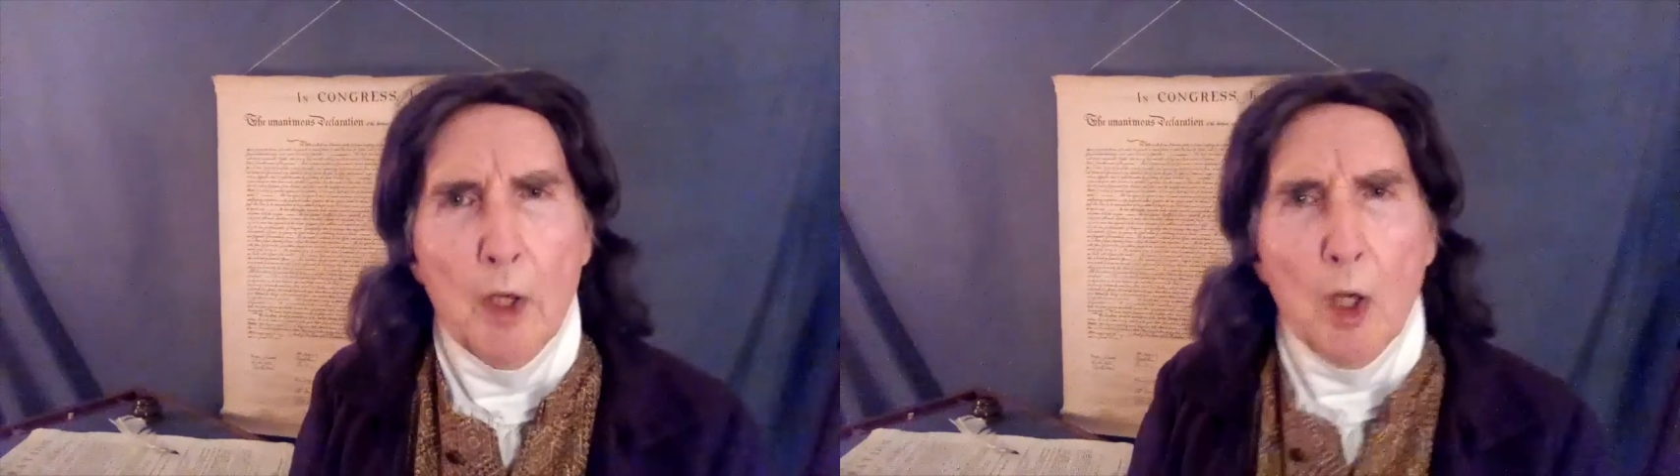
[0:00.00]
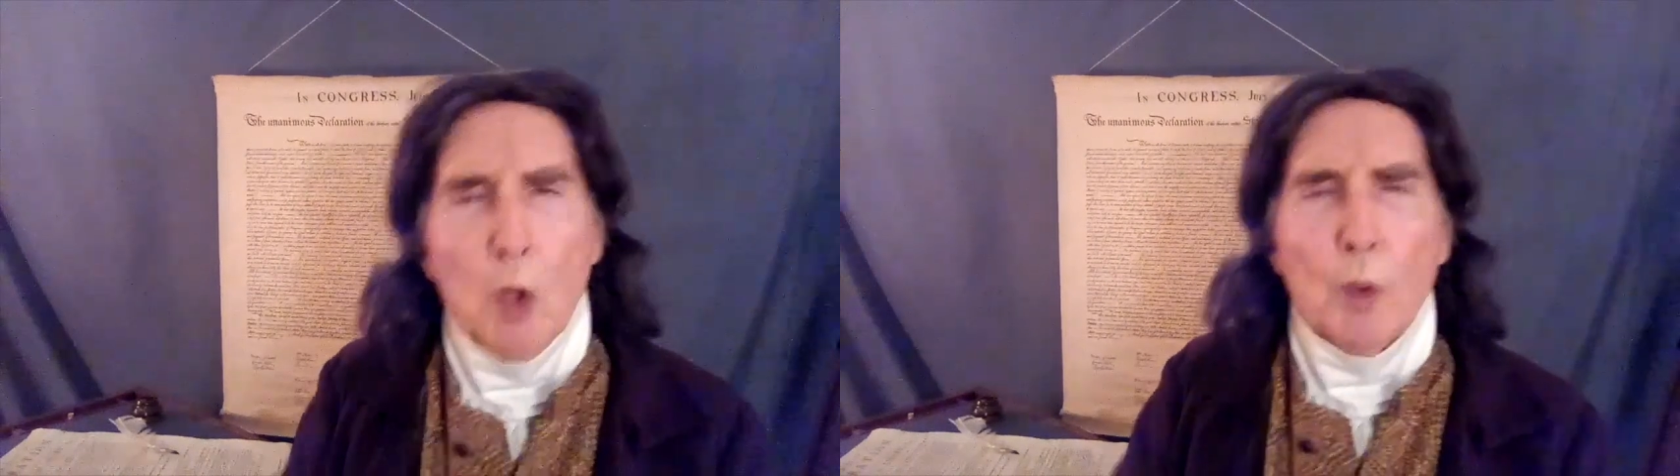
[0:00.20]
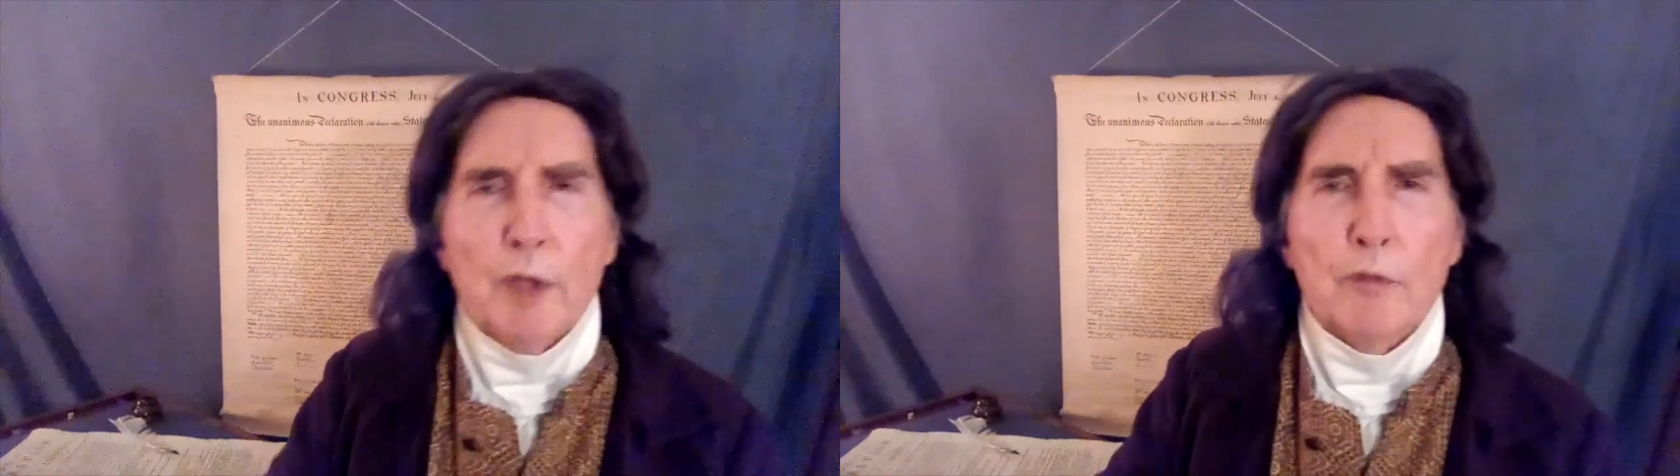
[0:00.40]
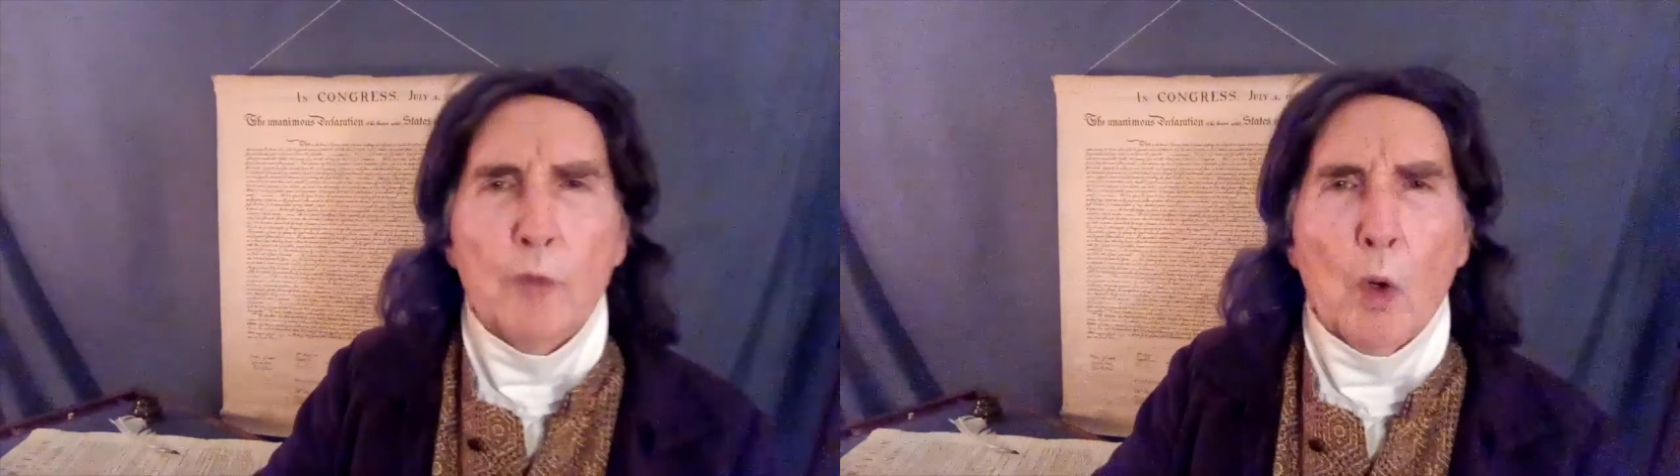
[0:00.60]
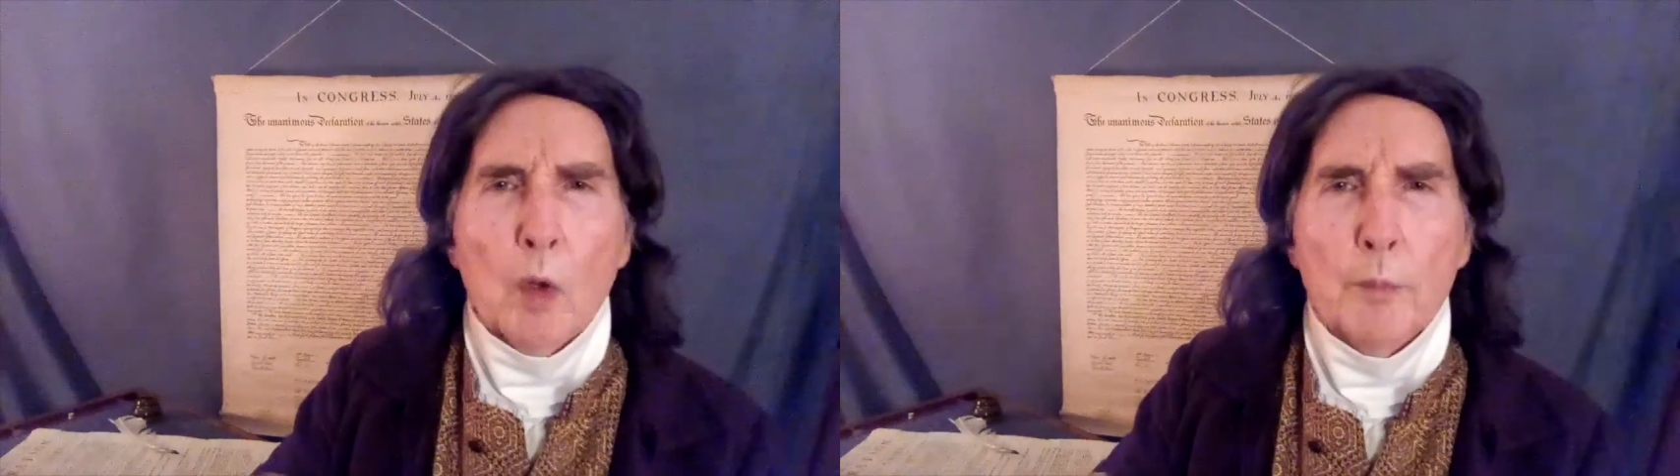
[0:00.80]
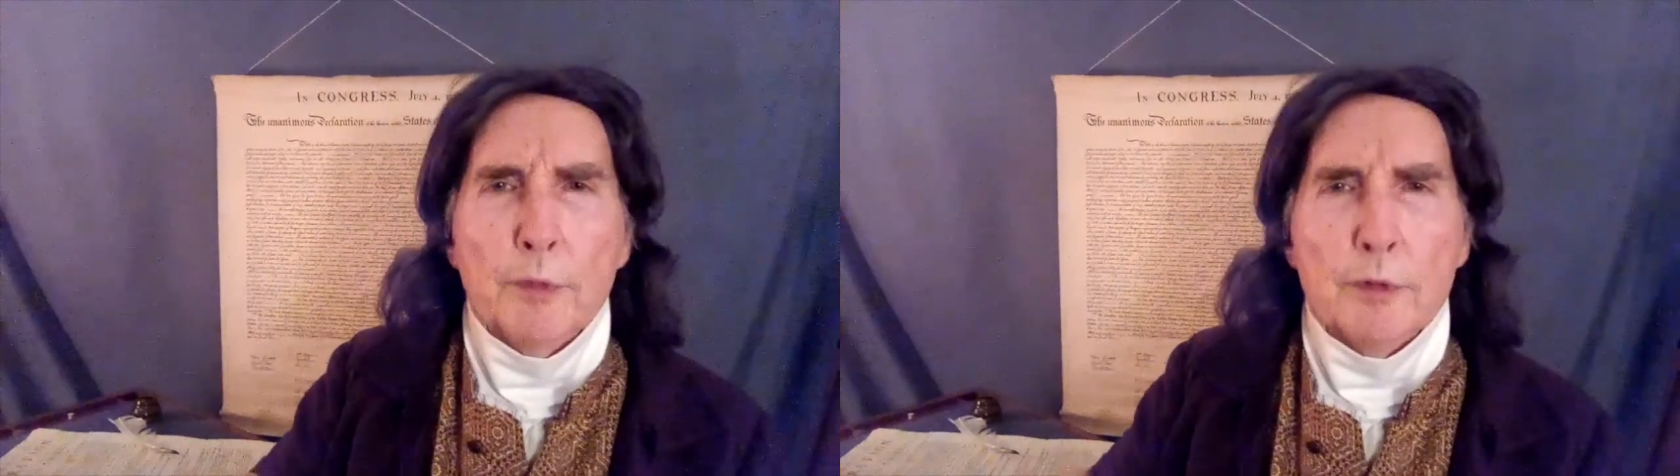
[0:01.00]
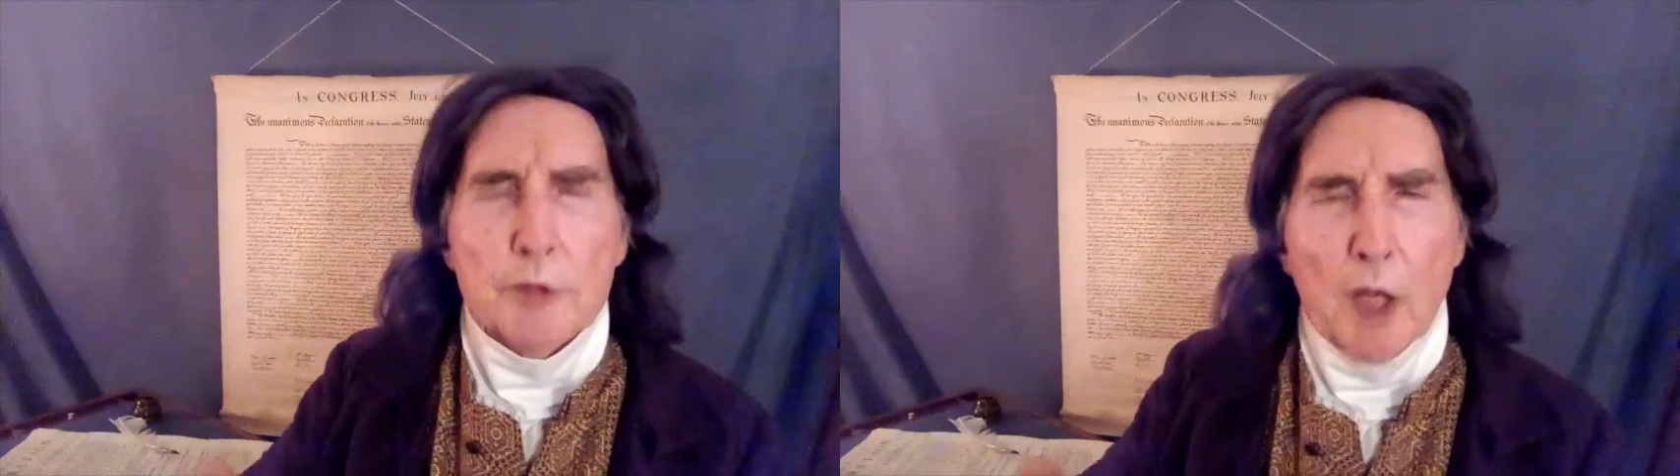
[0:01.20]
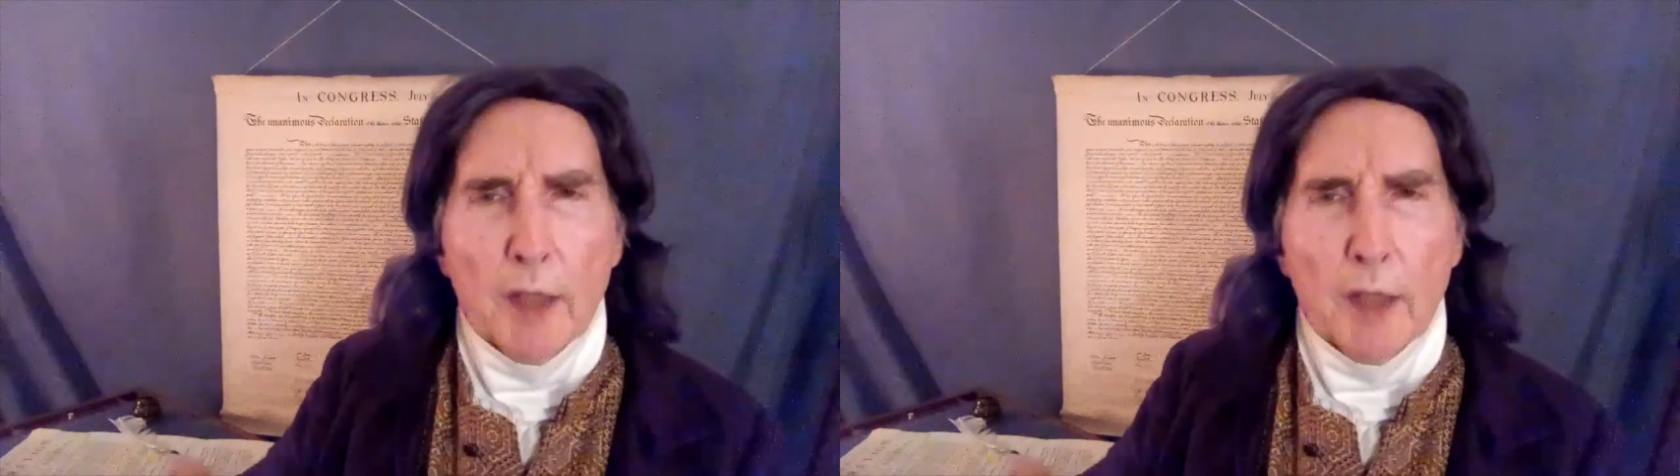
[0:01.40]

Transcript: who informed John